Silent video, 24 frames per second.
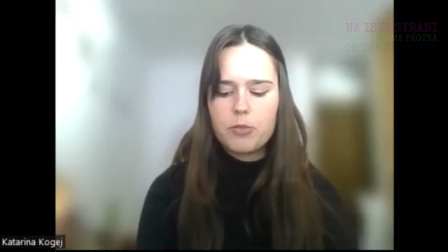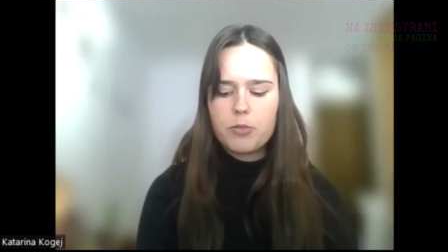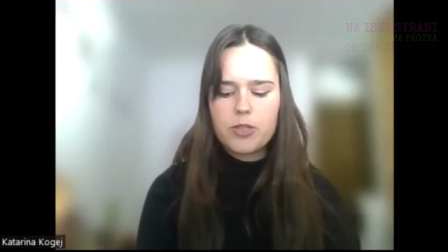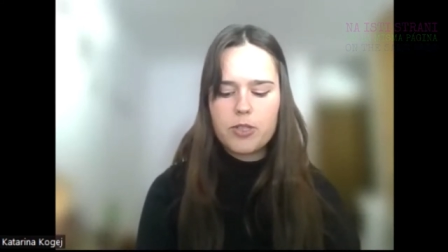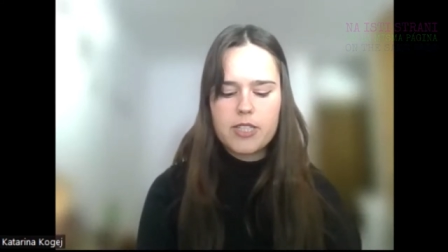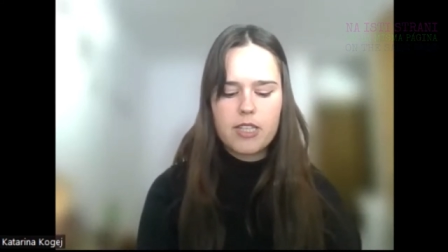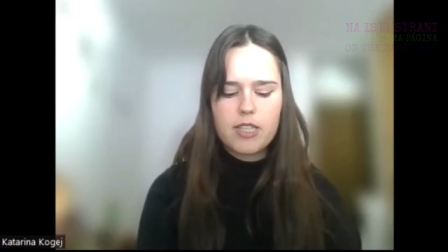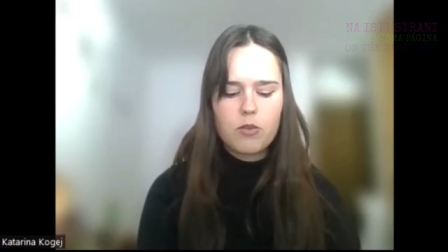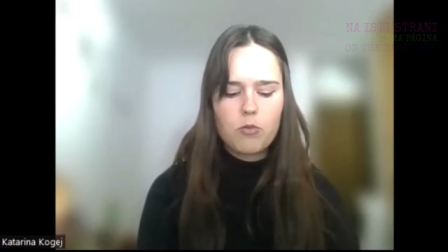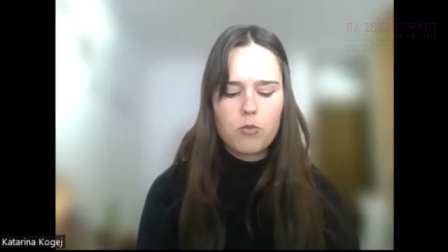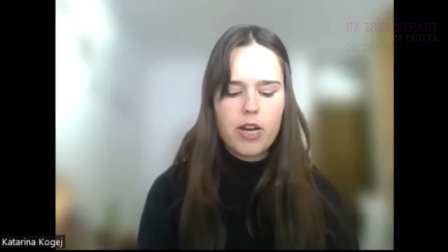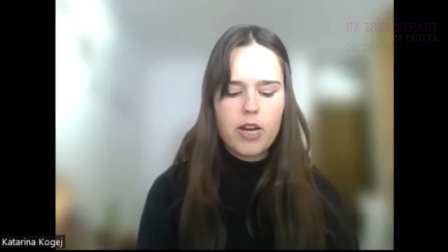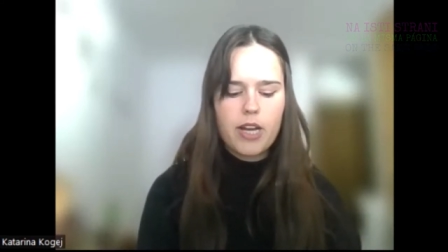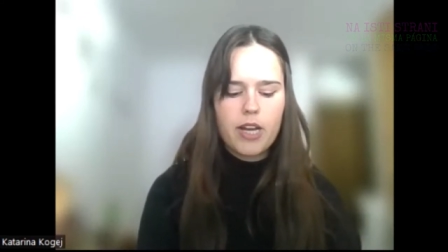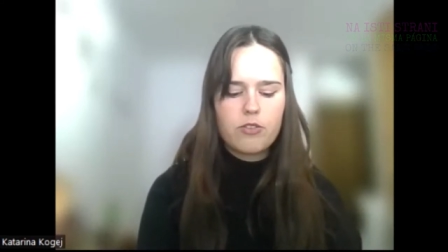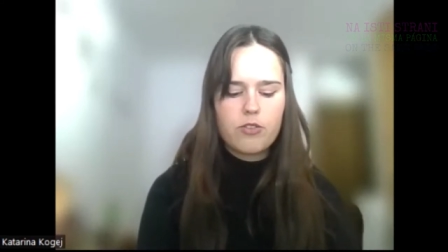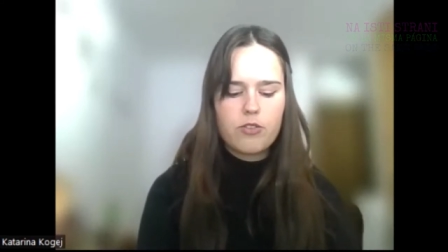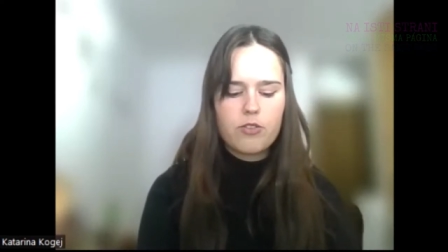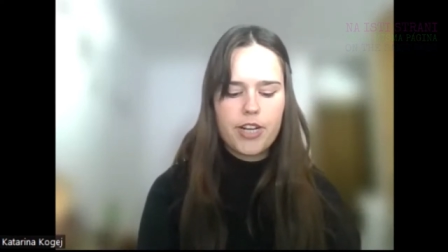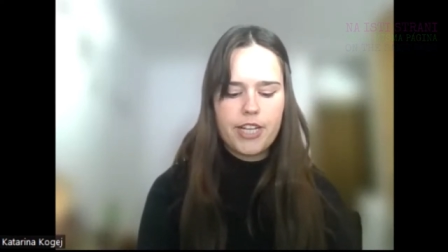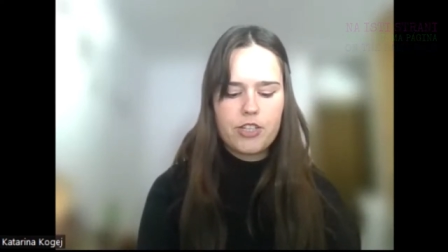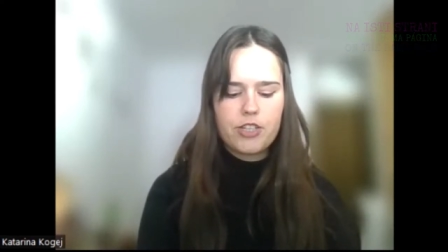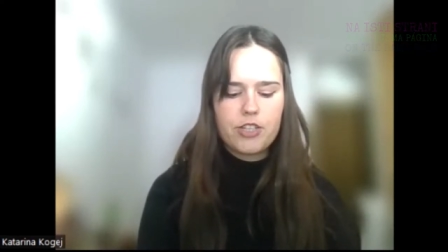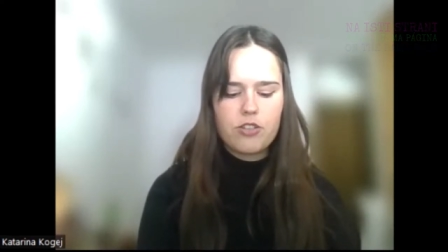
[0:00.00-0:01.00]
books in a
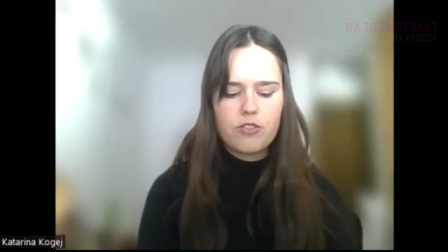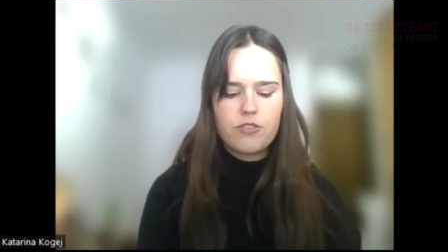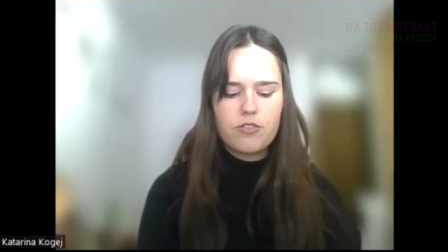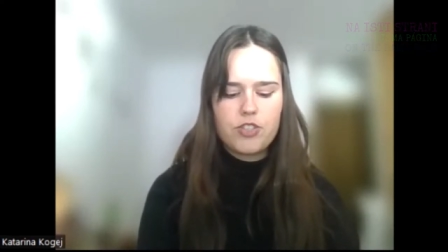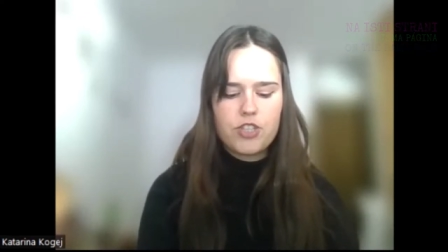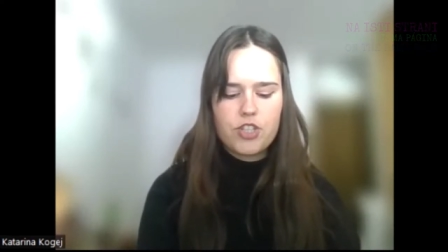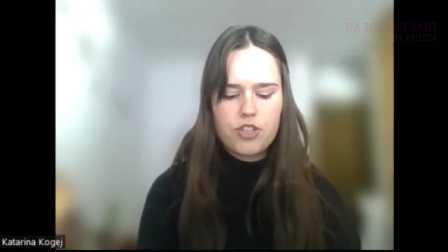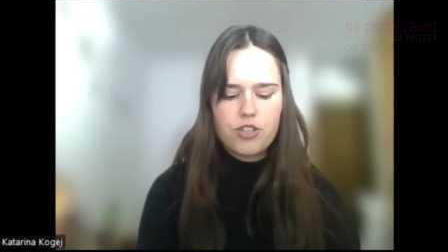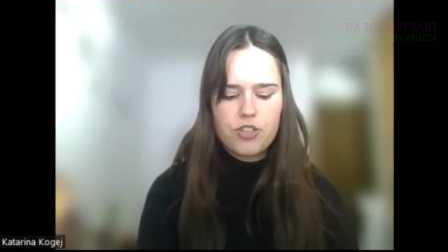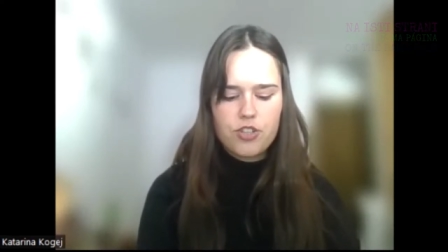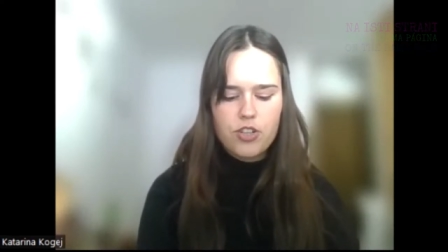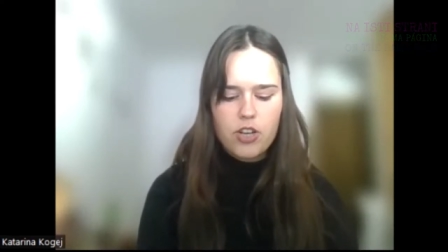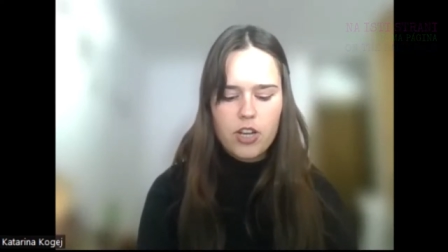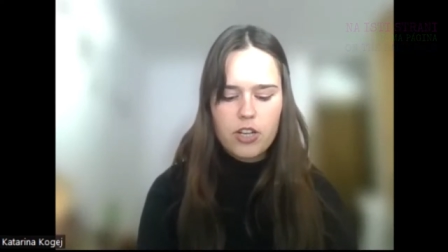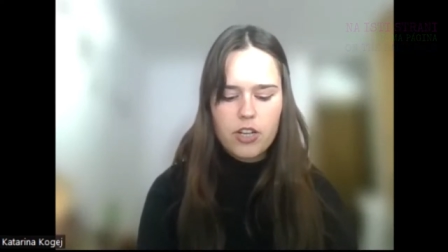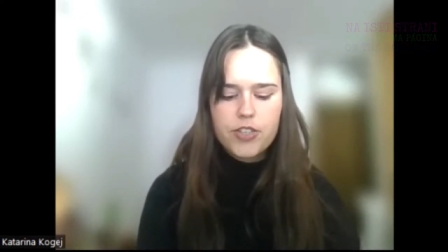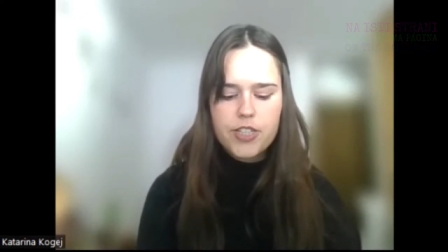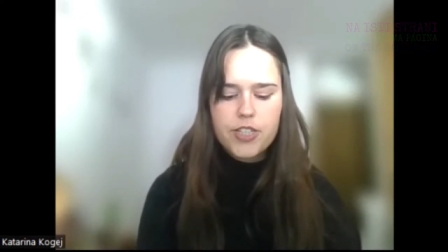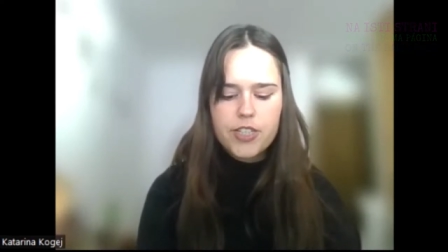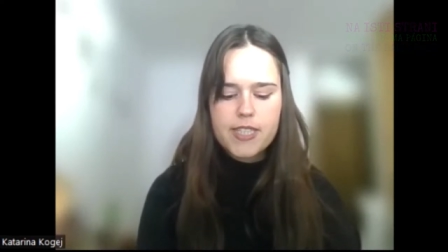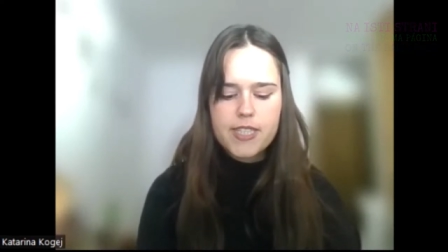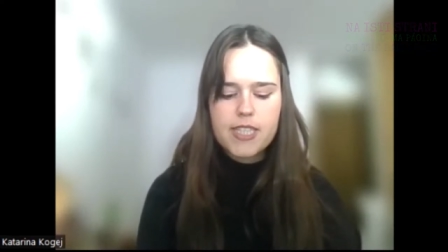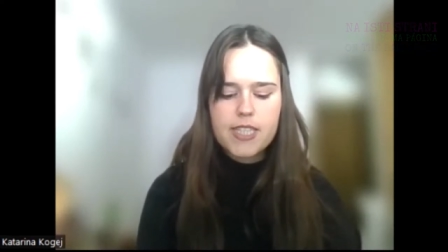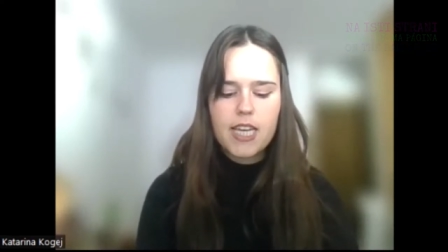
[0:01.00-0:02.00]
wide range of
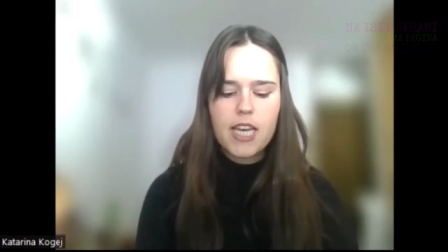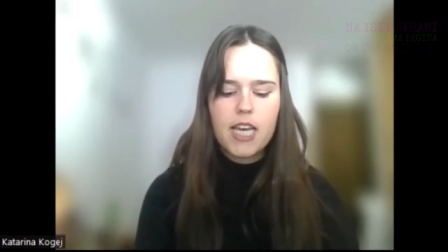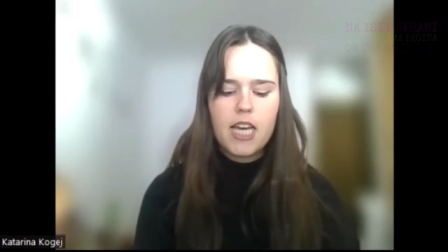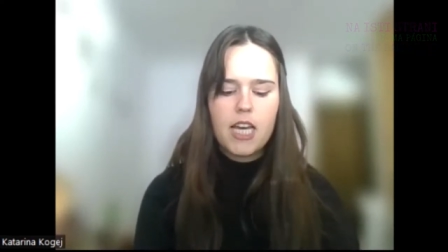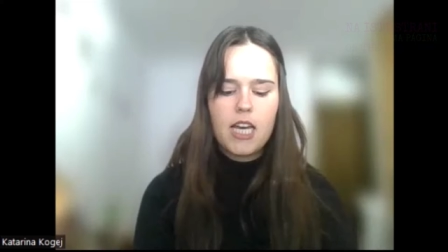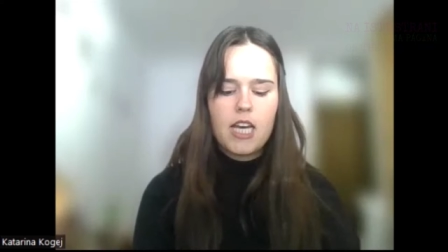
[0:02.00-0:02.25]
genres.